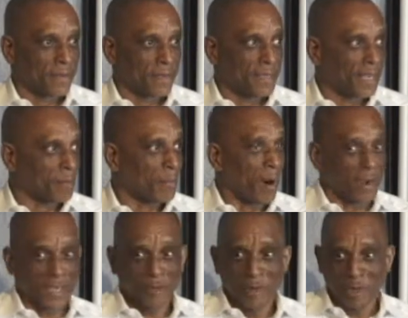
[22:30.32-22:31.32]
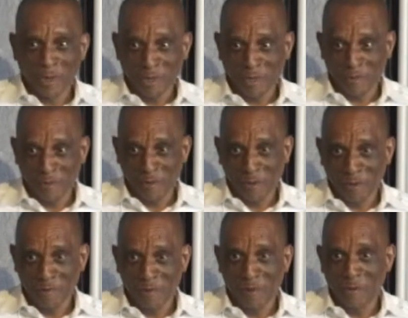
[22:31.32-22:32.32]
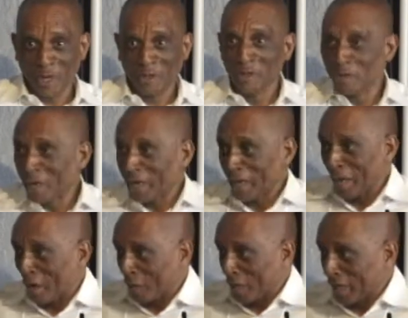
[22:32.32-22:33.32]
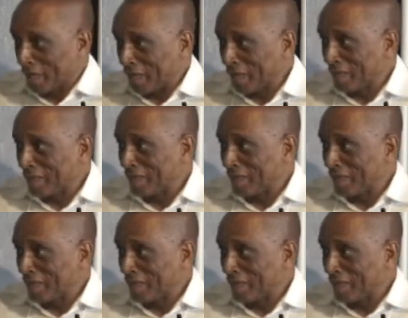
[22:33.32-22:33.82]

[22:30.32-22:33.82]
It's not a market we're looking for, for what you carry.